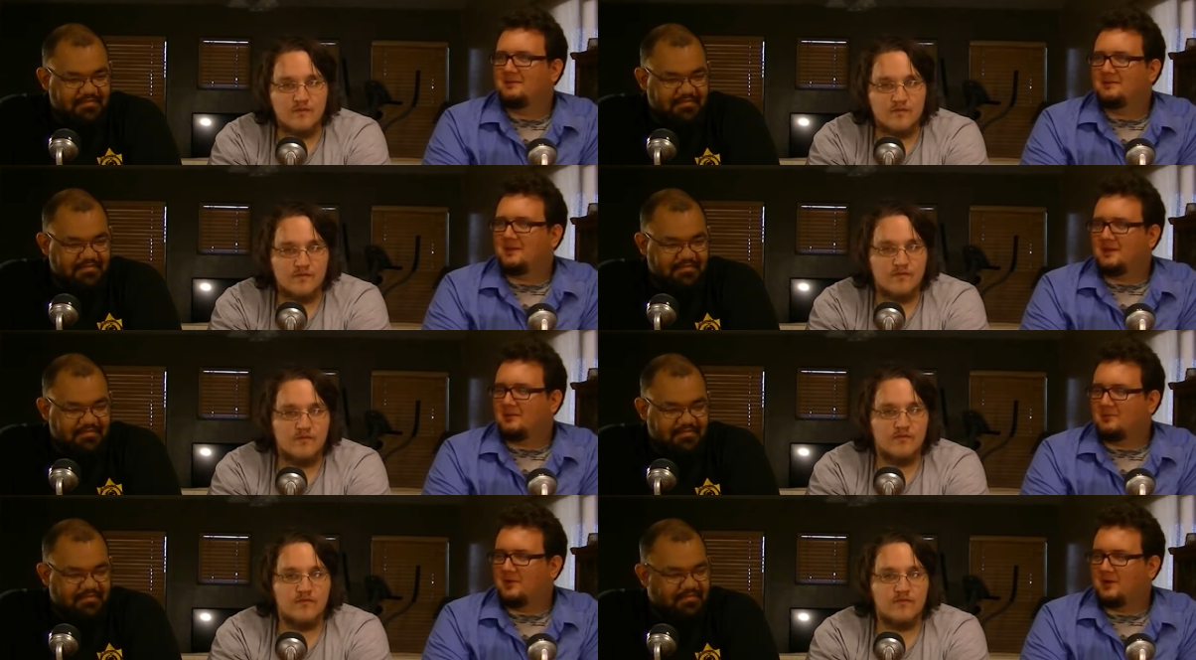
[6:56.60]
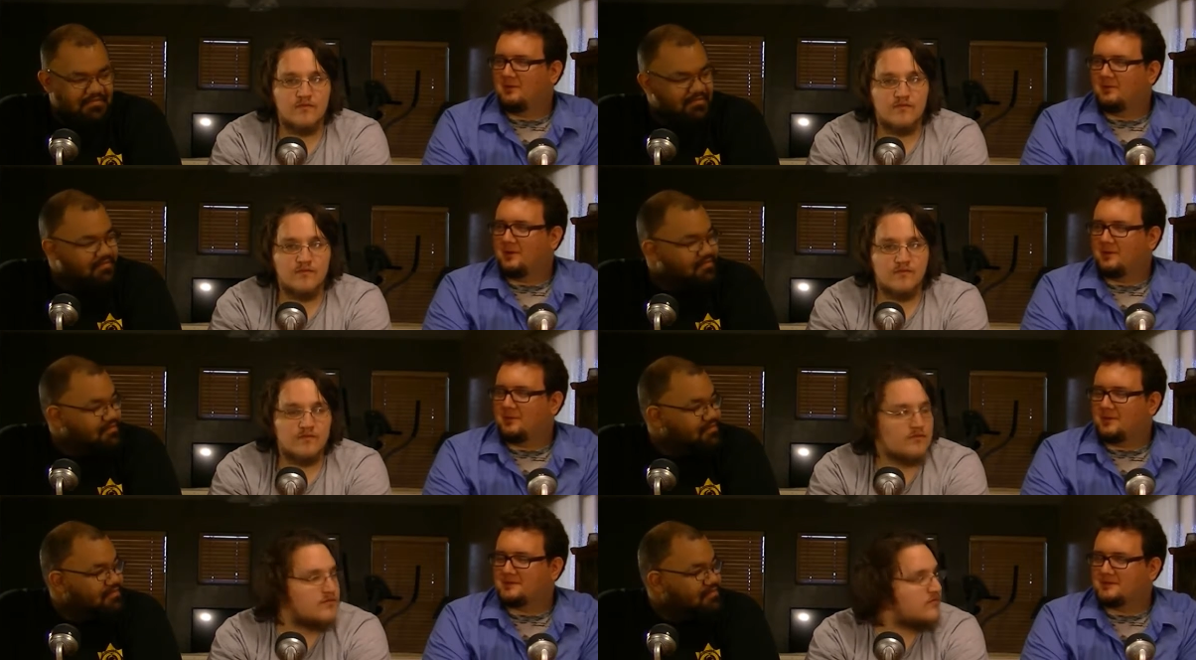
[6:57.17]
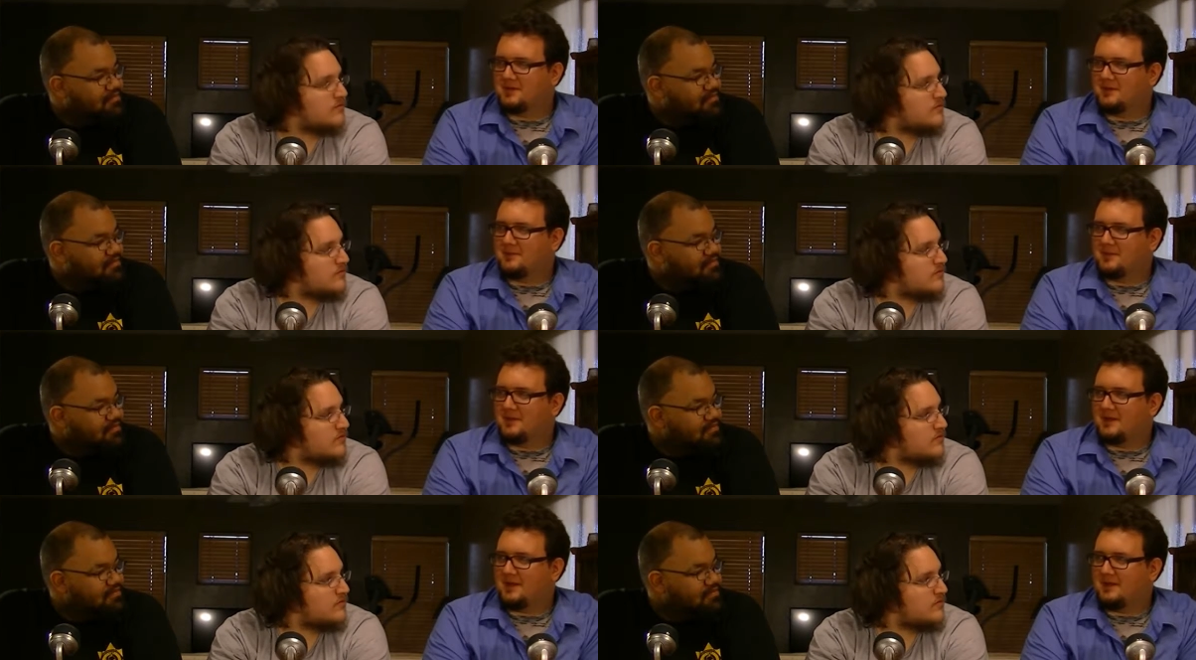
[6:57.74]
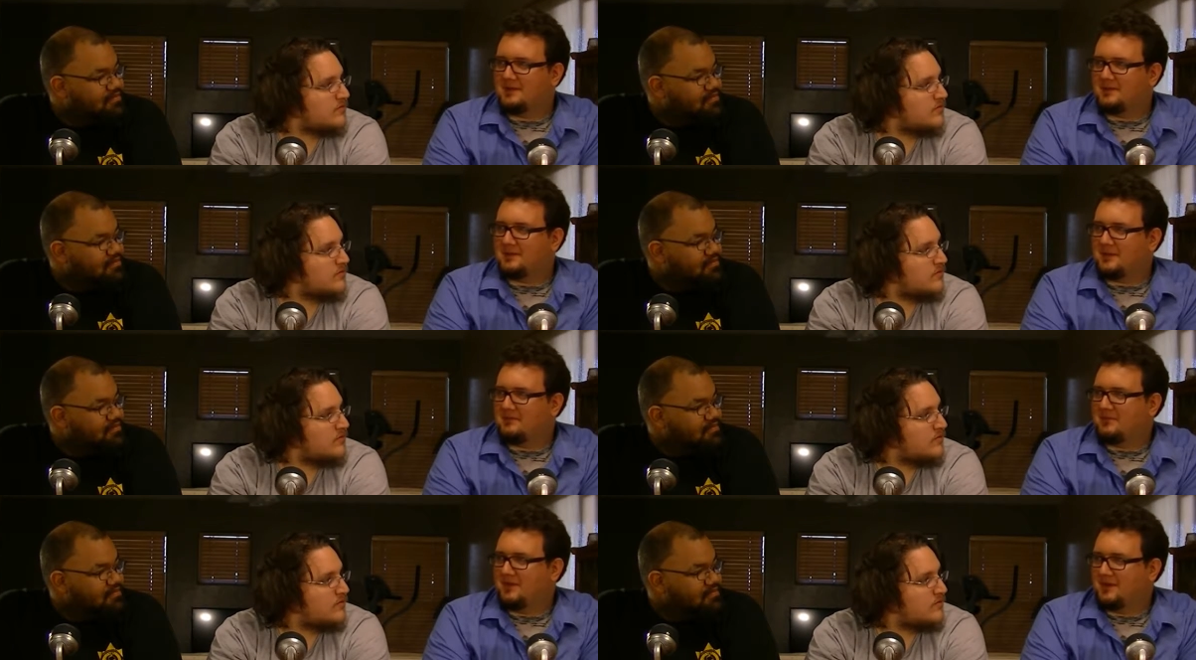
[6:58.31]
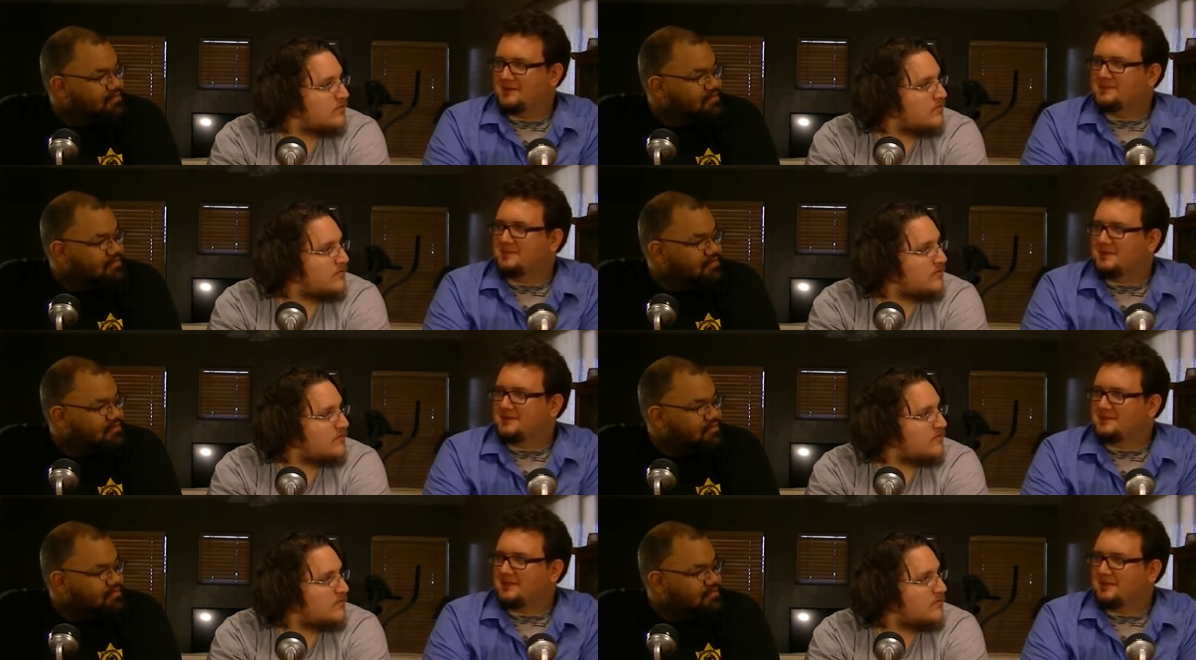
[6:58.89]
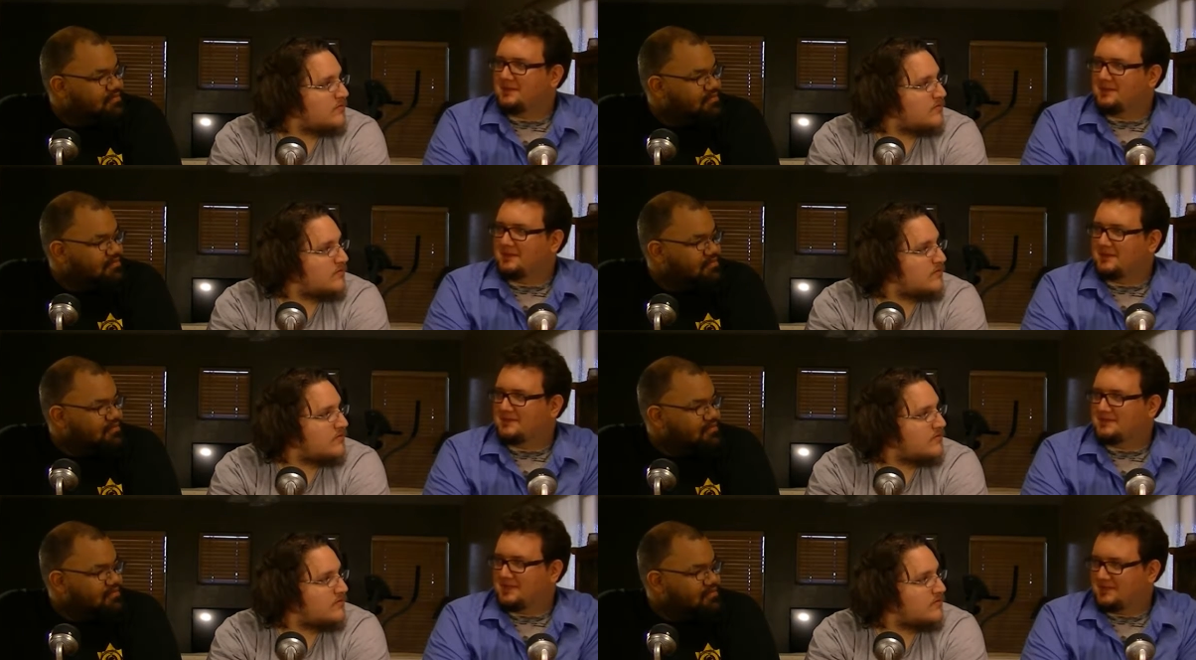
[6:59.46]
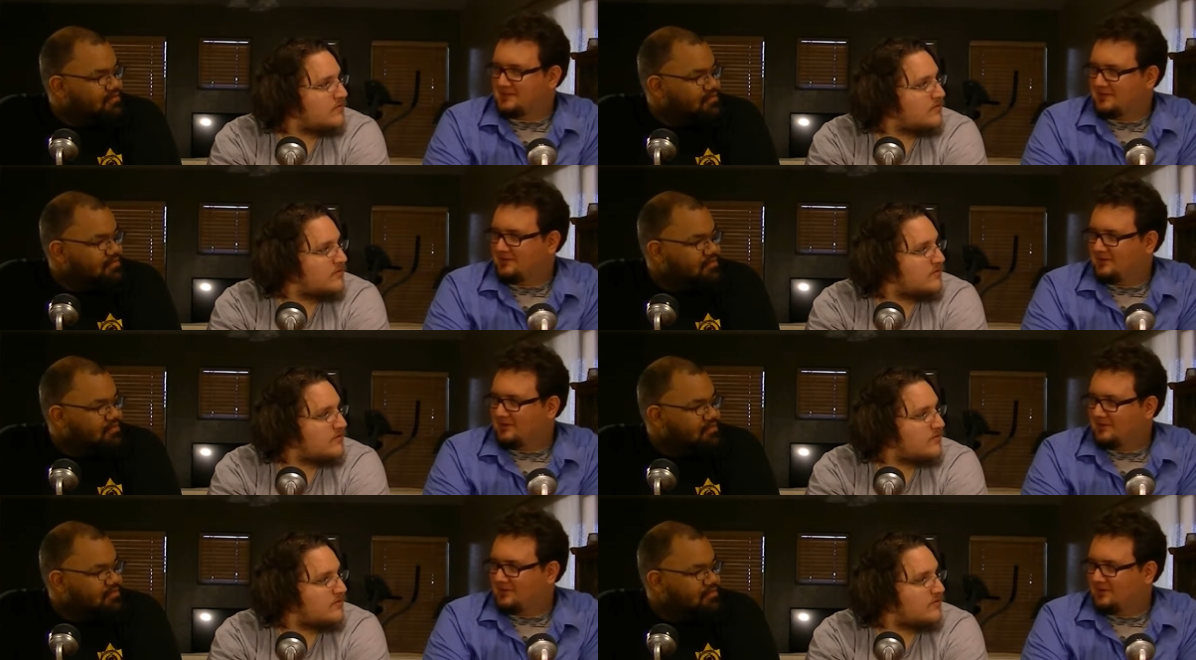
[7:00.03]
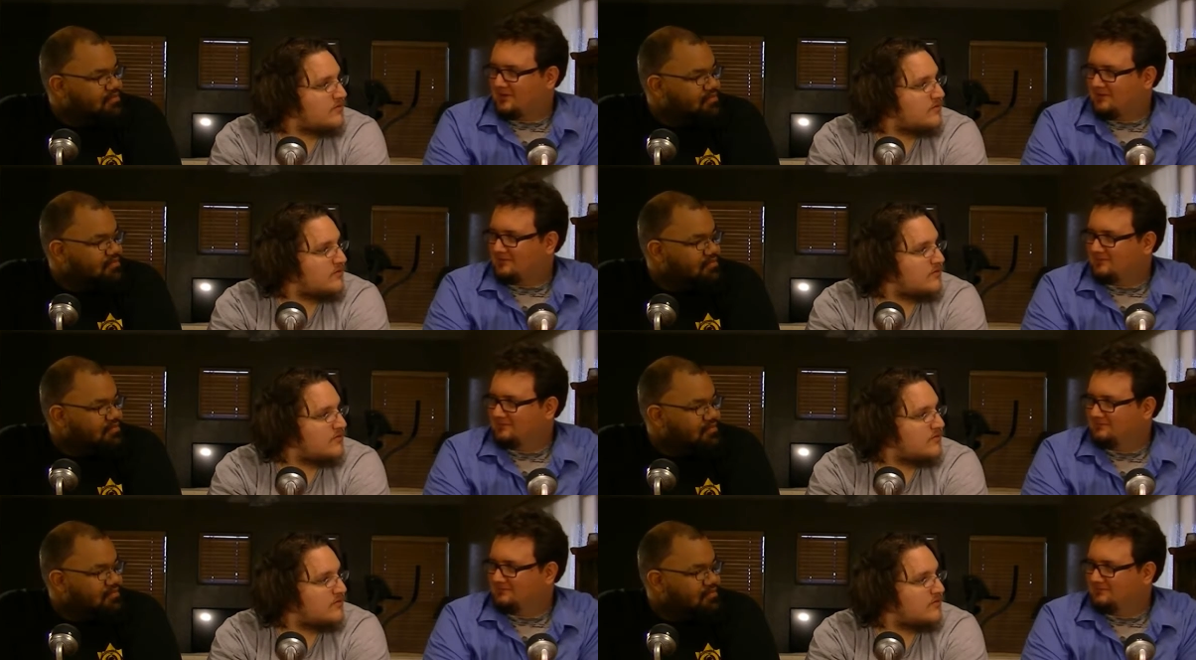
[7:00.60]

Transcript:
Speaker 1: Yeah, Wild Wild West taught me that anything that flies beats anything that's stationary on the ground.